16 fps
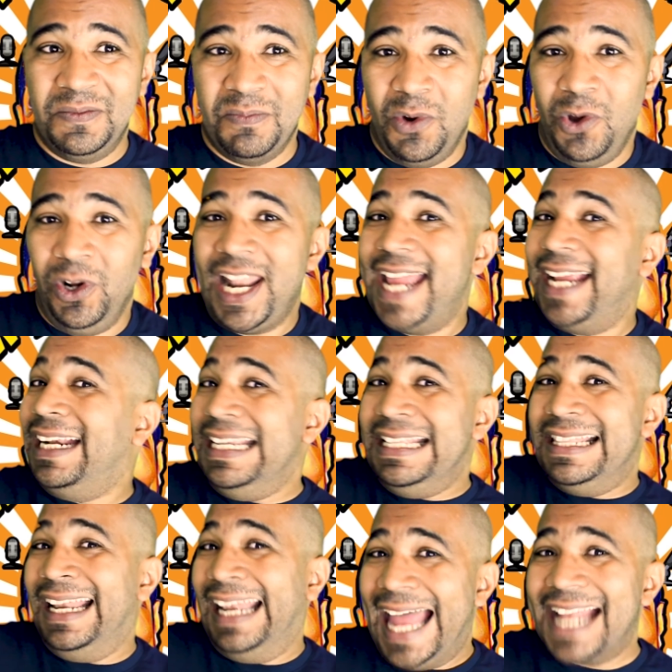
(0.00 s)
More likely
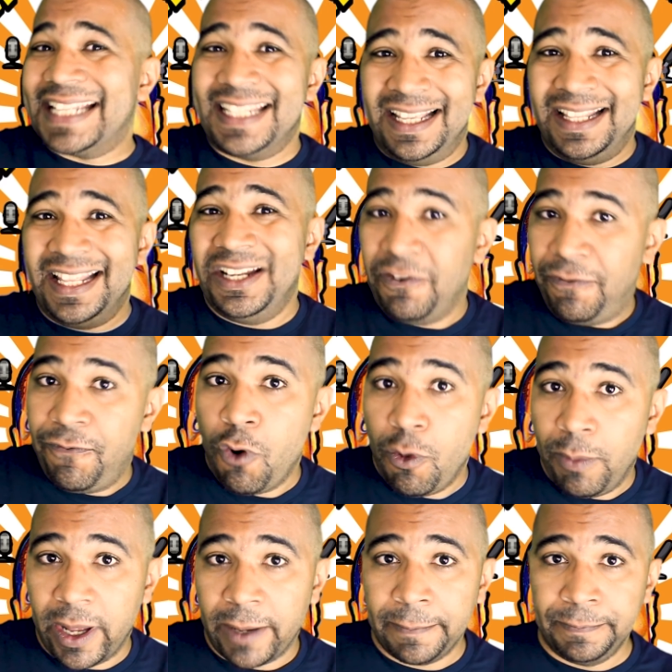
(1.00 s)
the latter than the
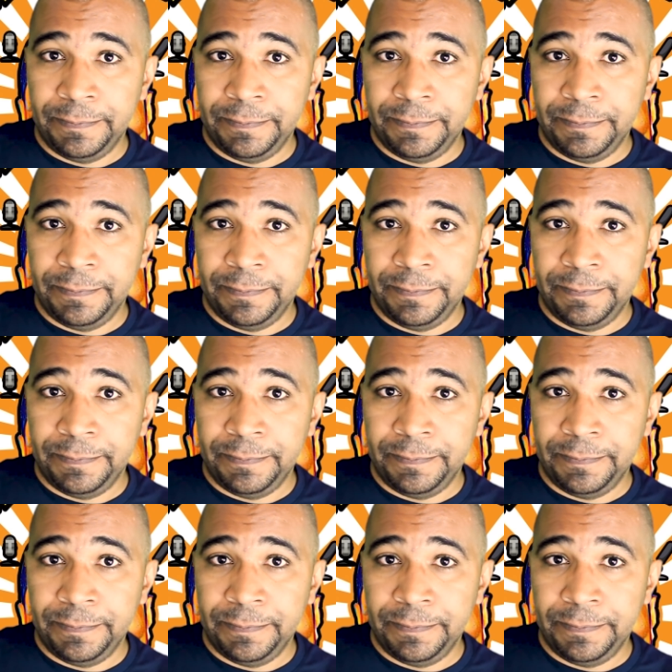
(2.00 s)
former.